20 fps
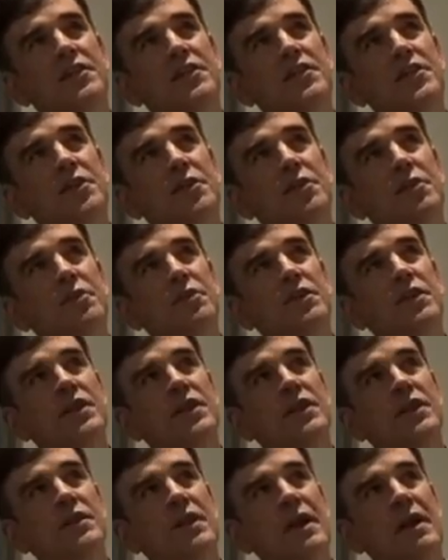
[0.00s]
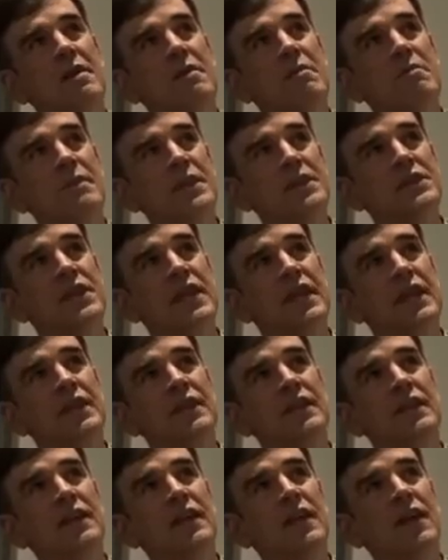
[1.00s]
you think are
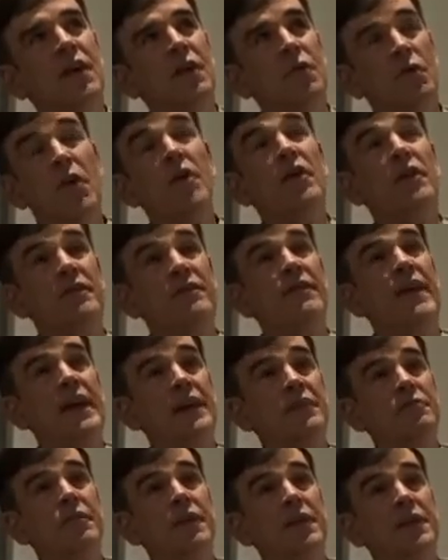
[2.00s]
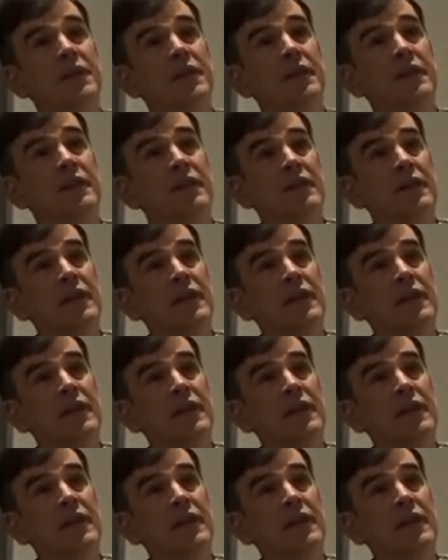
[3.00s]
missing were in fact written